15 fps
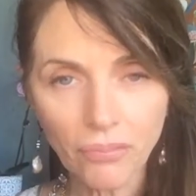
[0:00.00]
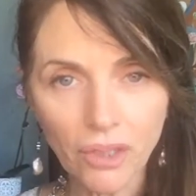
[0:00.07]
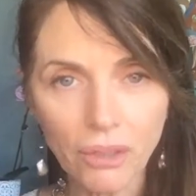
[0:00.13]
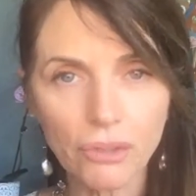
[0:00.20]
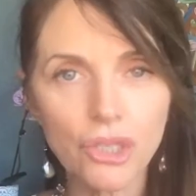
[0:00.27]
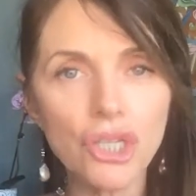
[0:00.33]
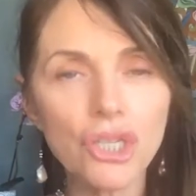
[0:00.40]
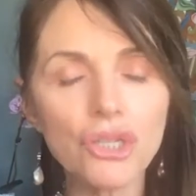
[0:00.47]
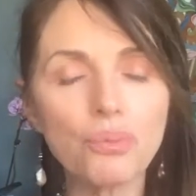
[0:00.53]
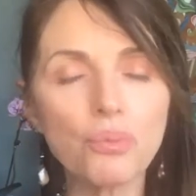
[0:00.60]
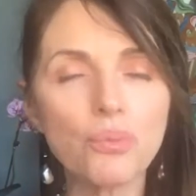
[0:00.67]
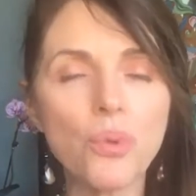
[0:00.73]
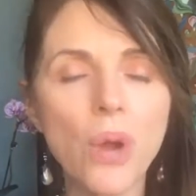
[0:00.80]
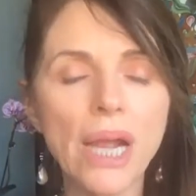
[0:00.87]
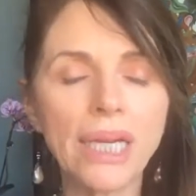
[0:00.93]
just
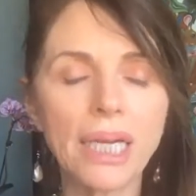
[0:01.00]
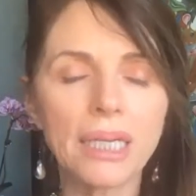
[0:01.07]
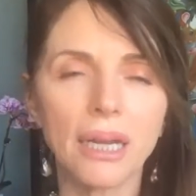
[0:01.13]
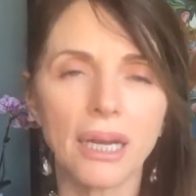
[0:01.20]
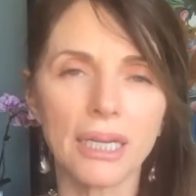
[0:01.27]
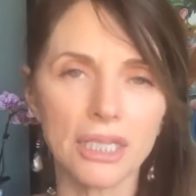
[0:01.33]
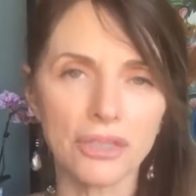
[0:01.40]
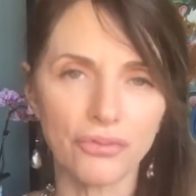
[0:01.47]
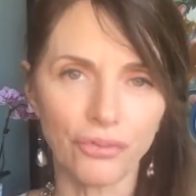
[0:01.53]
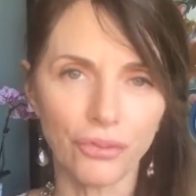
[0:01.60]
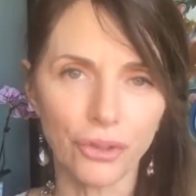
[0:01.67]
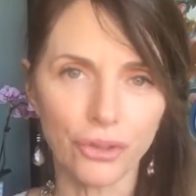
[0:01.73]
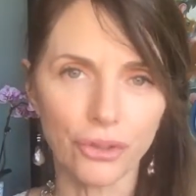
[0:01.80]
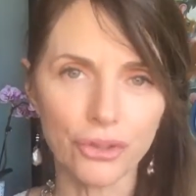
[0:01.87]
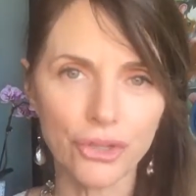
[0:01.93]
recognize
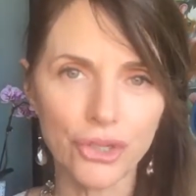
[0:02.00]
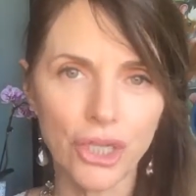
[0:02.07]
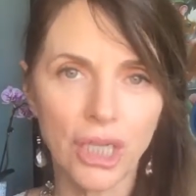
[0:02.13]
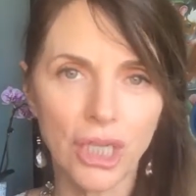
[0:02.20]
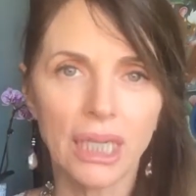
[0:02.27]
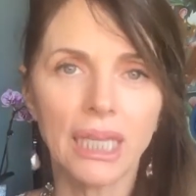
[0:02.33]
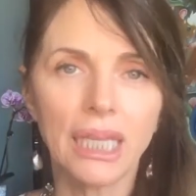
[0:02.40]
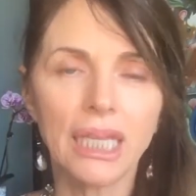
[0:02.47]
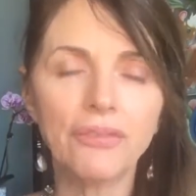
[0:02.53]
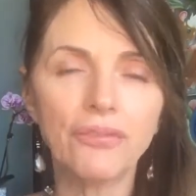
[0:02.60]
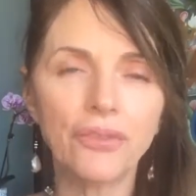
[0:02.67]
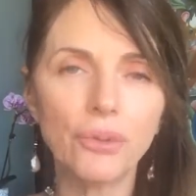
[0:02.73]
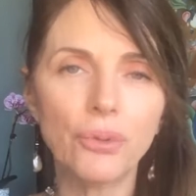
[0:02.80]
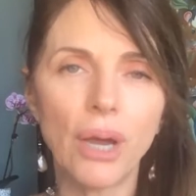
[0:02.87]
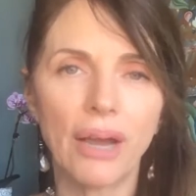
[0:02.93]
first if
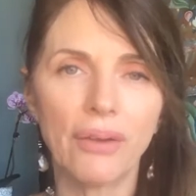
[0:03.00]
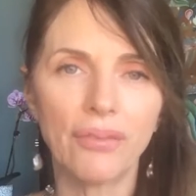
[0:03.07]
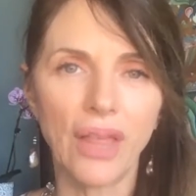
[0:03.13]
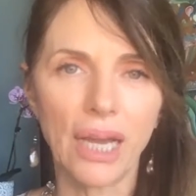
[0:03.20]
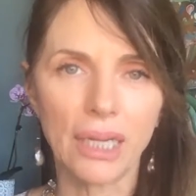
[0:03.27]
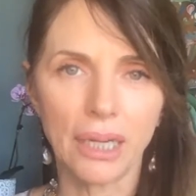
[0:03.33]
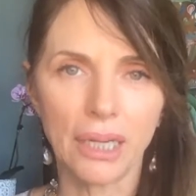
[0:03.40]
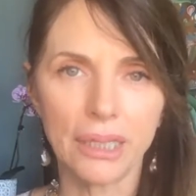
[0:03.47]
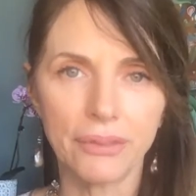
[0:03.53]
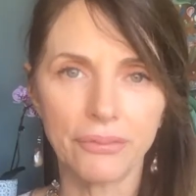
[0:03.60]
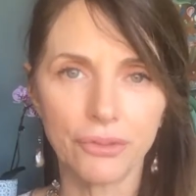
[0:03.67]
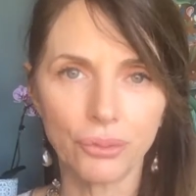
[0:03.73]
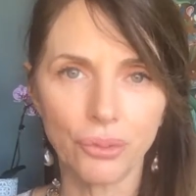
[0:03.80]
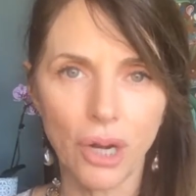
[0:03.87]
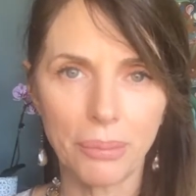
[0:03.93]
you have that kind of
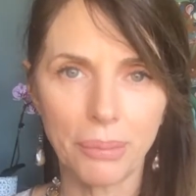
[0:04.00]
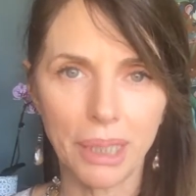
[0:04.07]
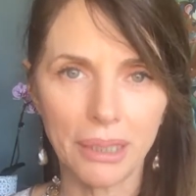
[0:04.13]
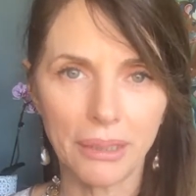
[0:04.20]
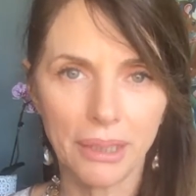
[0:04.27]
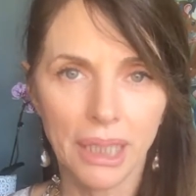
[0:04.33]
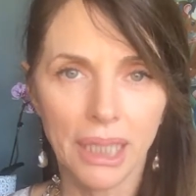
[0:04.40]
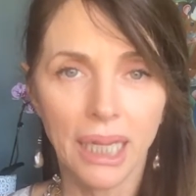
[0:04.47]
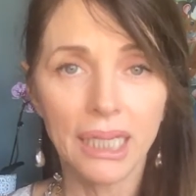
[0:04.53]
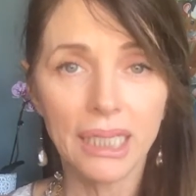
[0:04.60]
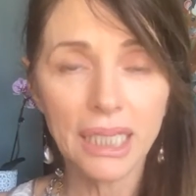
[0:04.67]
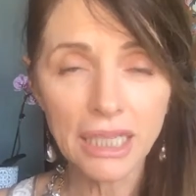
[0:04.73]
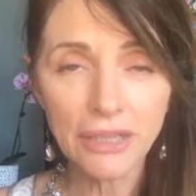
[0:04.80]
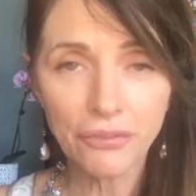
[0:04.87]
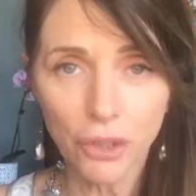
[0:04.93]
trauma. And
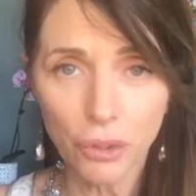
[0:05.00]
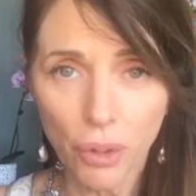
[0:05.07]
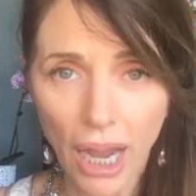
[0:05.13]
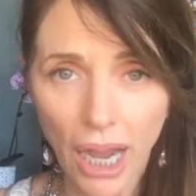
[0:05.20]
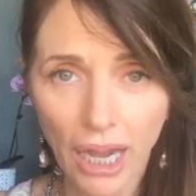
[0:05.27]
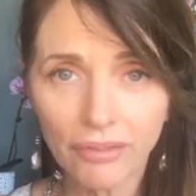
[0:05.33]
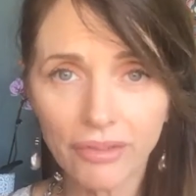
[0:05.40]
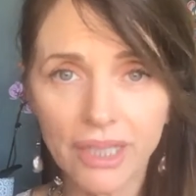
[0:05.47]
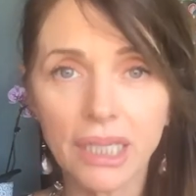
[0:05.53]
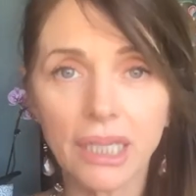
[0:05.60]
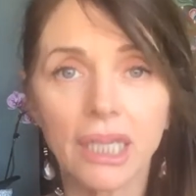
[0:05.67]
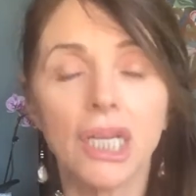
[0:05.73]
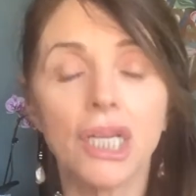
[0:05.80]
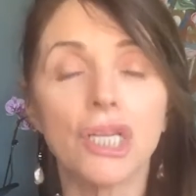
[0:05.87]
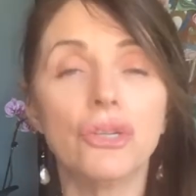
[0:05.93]
if you have it,
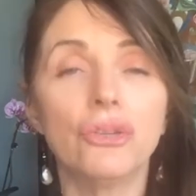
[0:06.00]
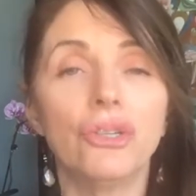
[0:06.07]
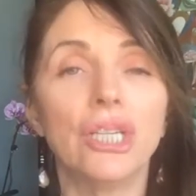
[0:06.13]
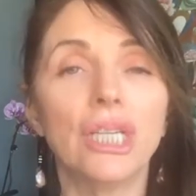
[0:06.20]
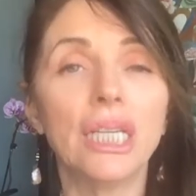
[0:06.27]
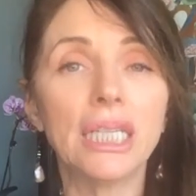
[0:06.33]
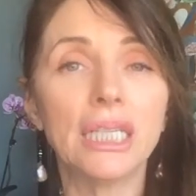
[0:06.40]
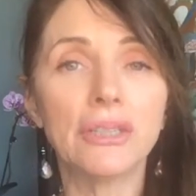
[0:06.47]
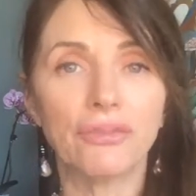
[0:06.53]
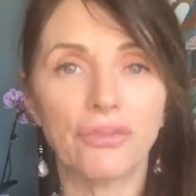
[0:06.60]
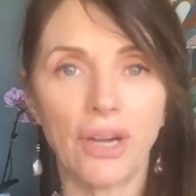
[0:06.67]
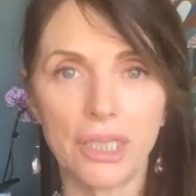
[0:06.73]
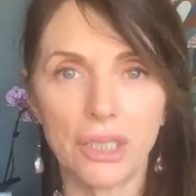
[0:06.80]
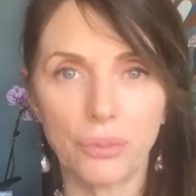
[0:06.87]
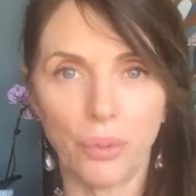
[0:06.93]
you need to
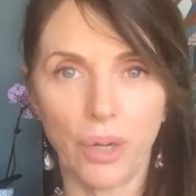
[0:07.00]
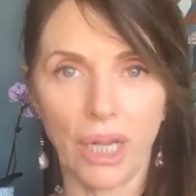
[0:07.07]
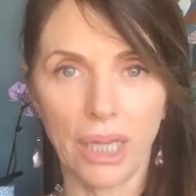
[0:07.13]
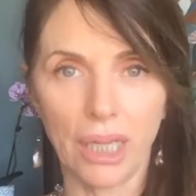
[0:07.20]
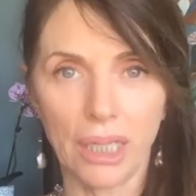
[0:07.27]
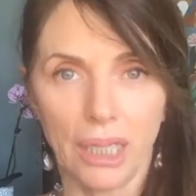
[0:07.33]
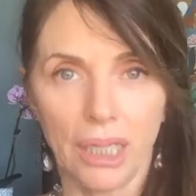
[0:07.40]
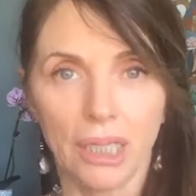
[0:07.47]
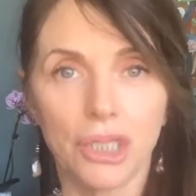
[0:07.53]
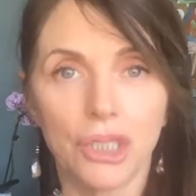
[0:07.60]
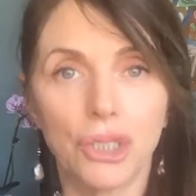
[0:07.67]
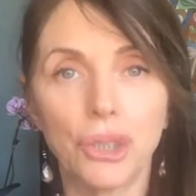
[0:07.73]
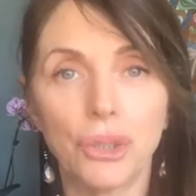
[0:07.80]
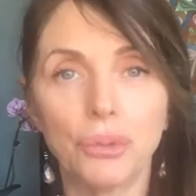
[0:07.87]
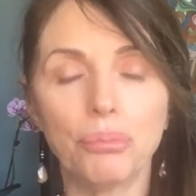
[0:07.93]
find a way
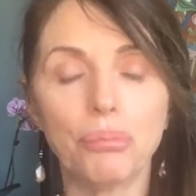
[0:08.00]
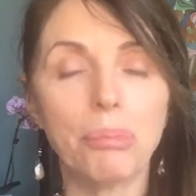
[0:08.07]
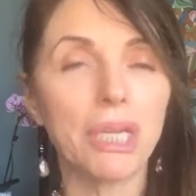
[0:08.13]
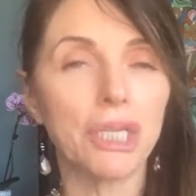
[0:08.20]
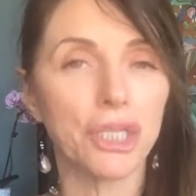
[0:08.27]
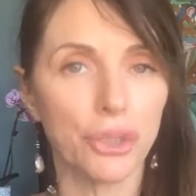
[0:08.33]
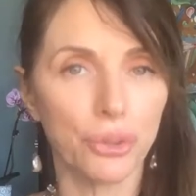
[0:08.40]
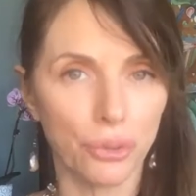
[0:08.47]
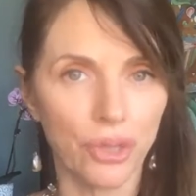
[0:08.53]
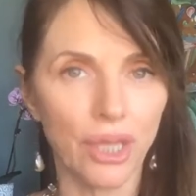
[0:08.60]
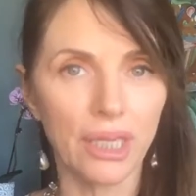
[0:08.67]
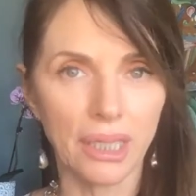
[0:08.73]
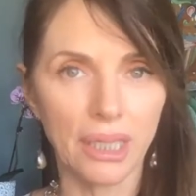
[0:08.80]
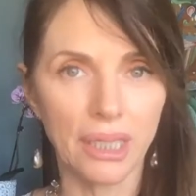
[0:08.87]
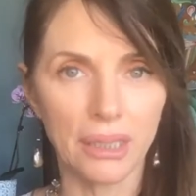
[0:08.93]
to make sure
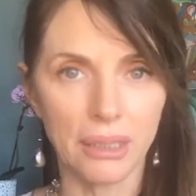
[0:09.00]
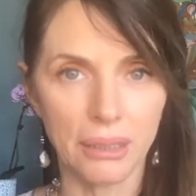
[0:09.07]
that it